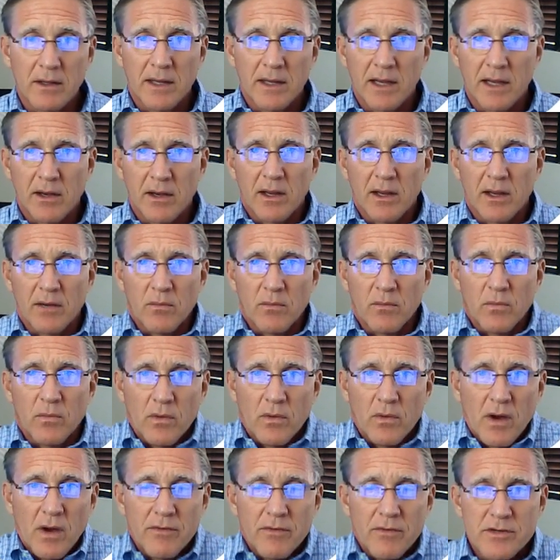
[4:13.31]
And
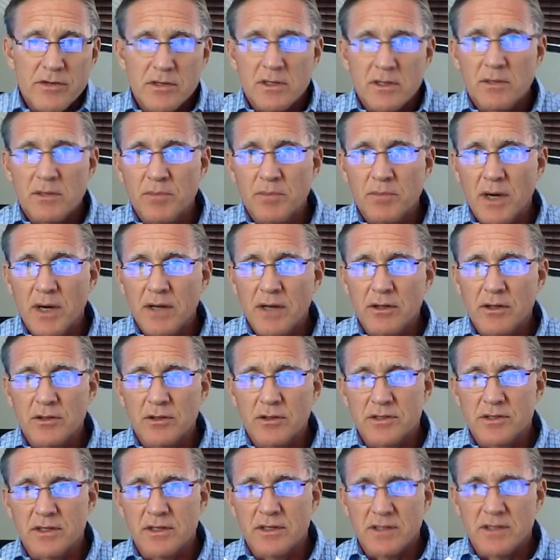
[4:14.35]
obviously the bond
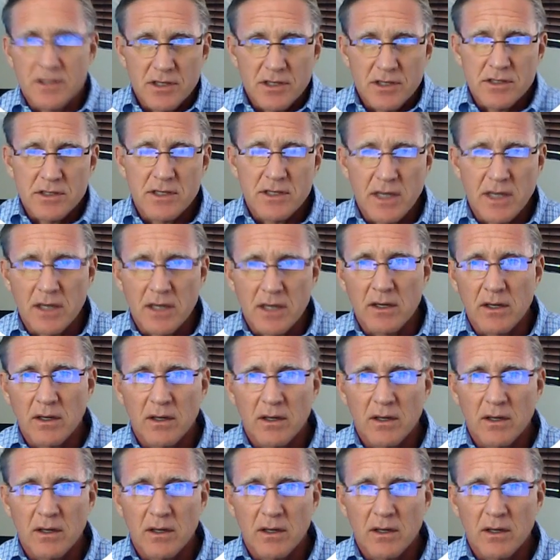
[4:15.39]
yields, as I just said,